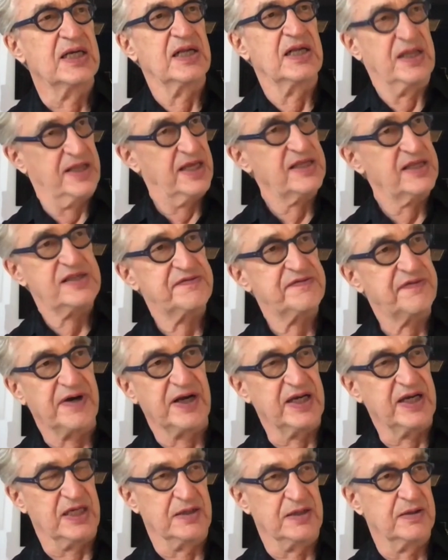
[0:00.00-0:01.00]
that's
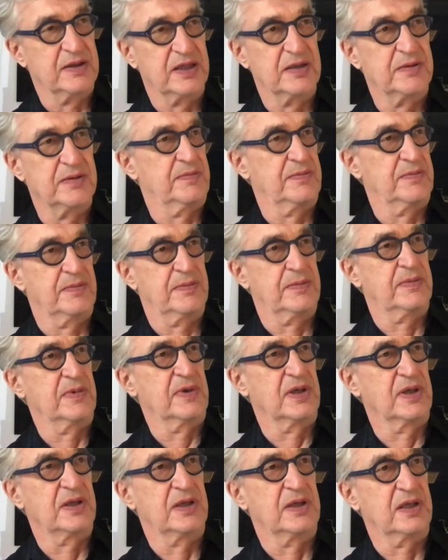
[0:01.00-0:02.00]
fine.
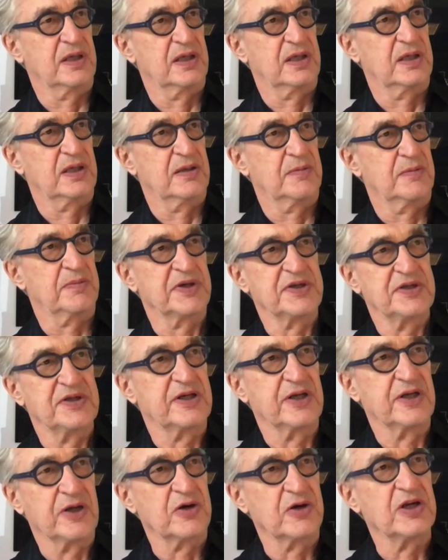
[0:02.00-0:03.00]
But you
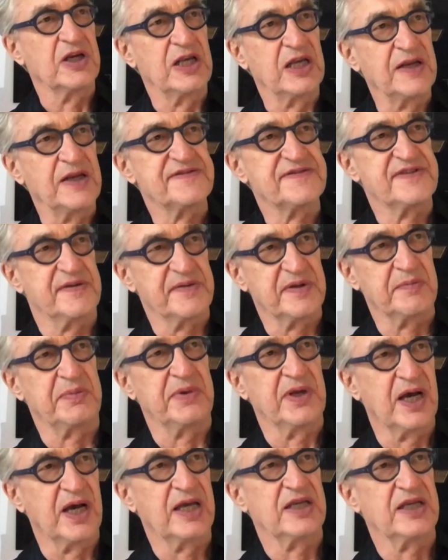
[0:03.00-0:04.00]
can only leave something
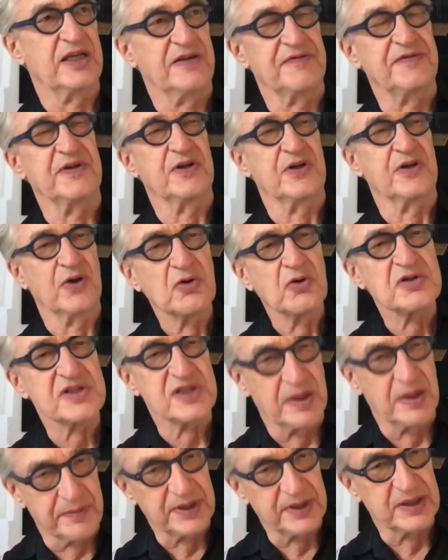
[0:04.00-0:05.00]
behind if you know
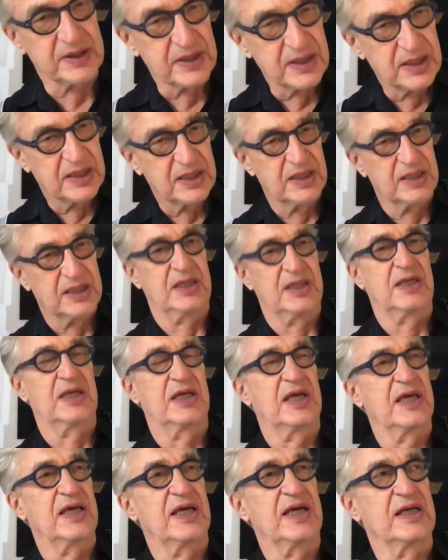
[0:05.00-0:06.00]
something.
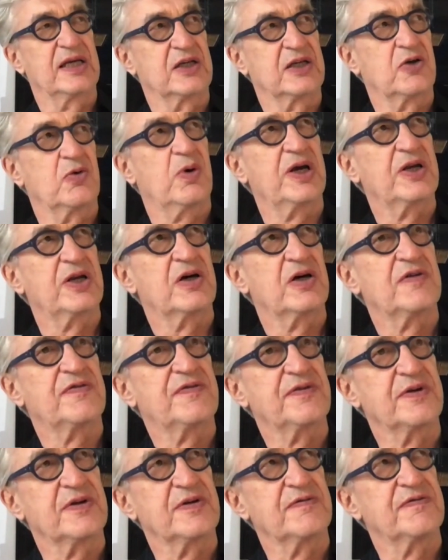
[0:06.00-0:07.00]
And quite
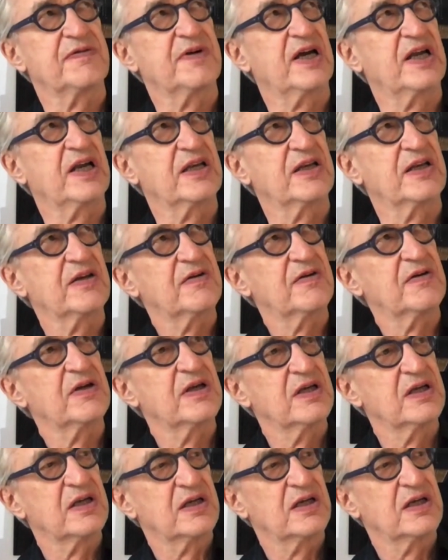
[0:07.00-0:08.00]
often you find
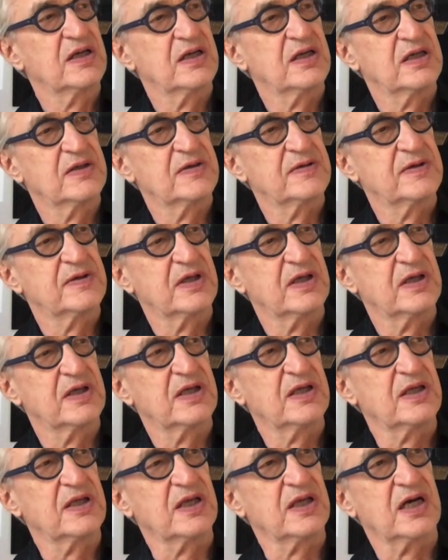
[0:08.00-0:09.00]

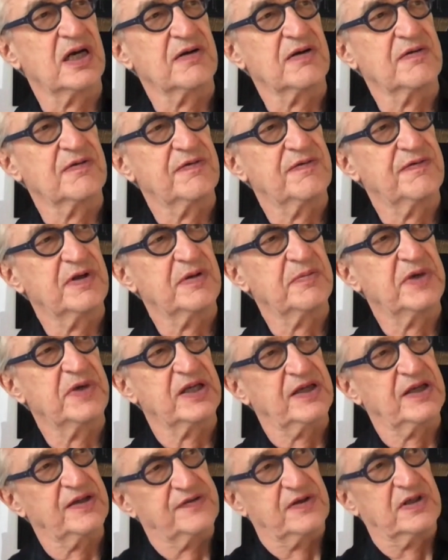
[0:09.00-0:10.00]
young
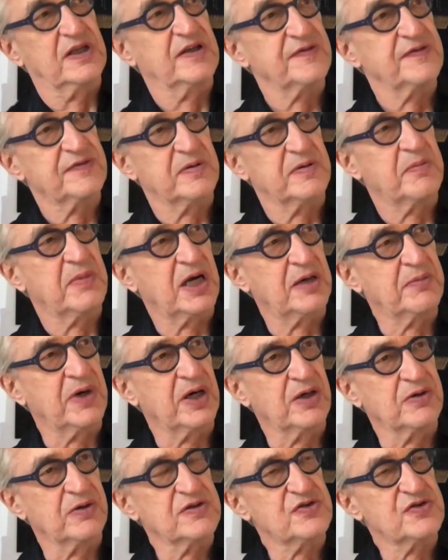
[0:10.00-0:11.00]
filmmakers, and even among my
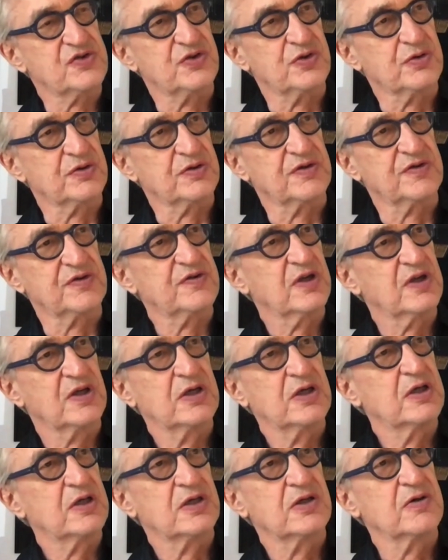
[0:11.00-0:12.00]
own students,
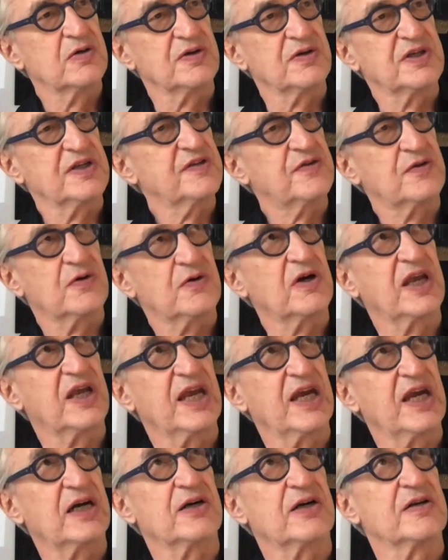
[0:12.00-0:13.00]
who just don't
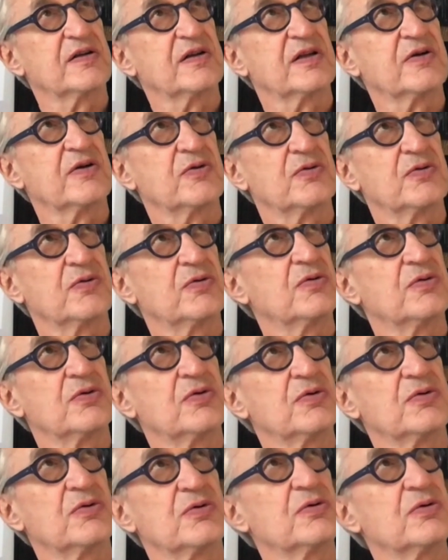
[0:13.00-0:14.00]
care,
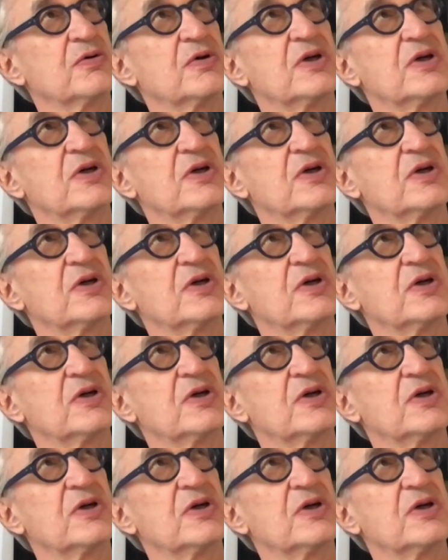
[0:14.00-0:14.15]
who